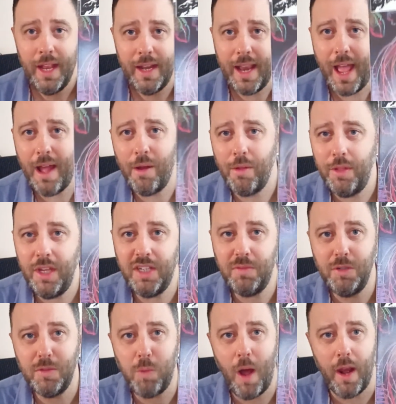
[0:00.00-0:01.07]
Now, this
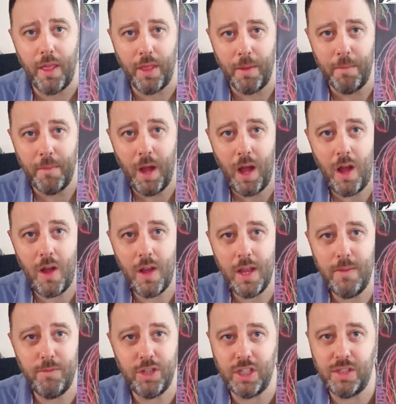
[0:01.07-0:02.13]
was one of them.
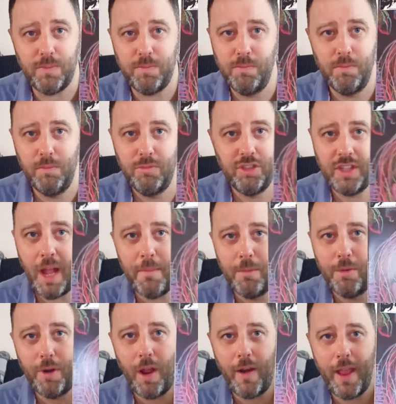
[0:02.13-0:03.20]
I just
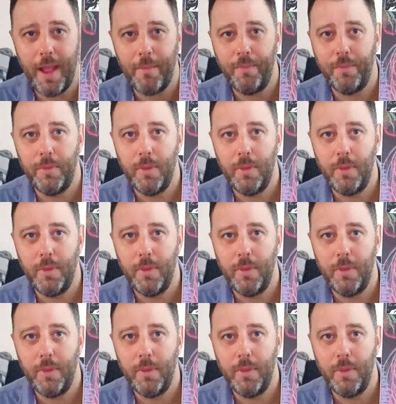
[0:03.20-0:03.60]
stumbled on it.